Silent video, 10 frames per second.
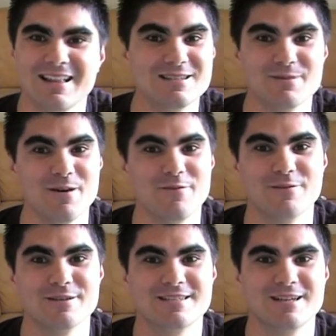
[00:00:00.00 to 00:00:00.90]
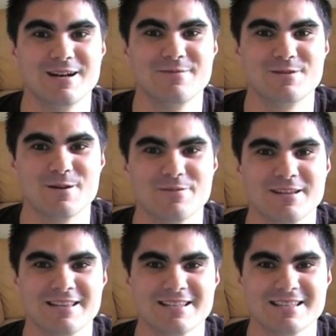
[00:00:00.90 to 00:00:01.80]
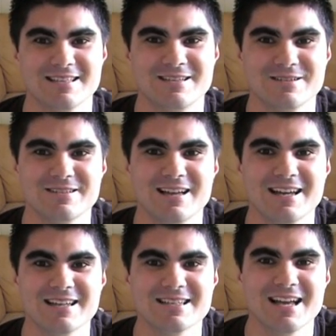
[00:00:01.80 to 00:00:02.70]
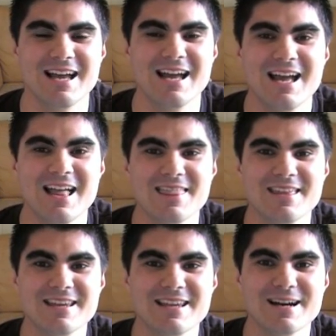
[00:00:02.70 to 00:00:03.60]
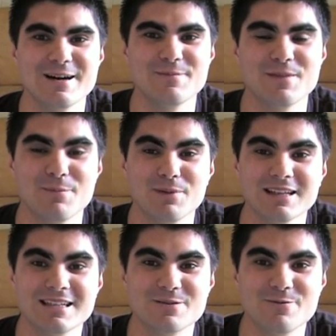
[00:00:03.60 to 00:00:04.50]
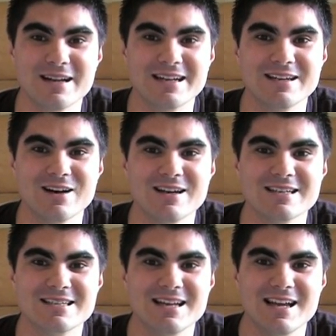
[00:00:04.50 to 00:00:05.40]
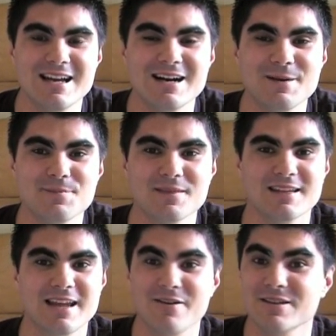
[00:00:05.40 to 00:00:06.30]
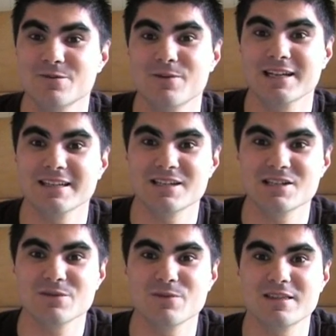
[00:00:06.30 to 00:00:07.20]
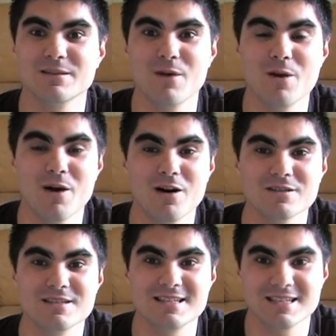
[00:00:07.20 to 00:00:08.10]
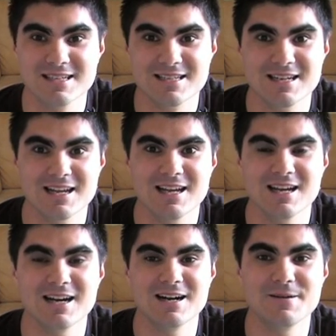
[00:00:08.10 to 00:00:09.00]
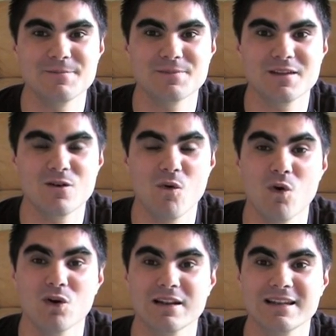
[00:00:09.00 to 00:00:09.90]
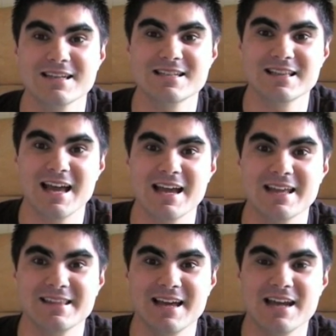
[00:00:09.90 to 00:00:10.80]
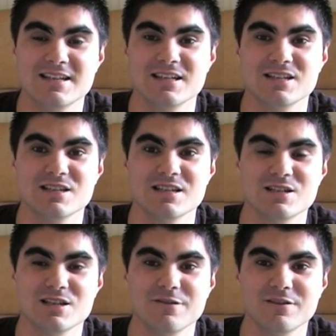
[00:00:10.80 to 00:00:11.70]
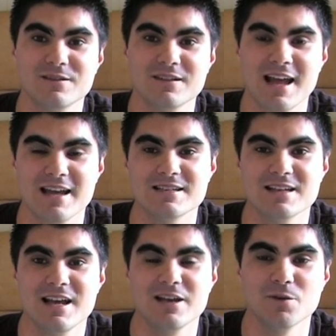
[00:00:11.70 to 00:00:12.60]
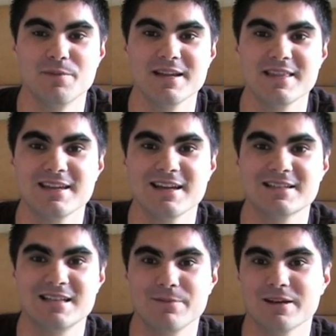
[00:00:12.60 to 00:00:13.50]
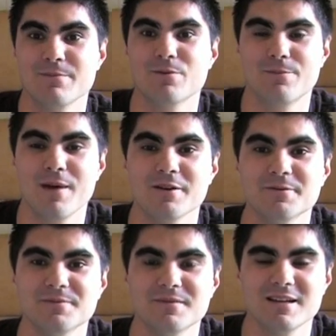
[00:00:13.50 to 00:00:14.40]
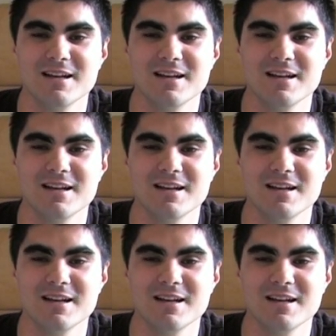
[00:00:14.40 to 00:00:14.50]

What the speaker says: That's not my first time dropping this in 2 days. The ability to recognize character recognition with the Mobile 6, or at least in the HTC Shift case, it'll be the tablet input panel.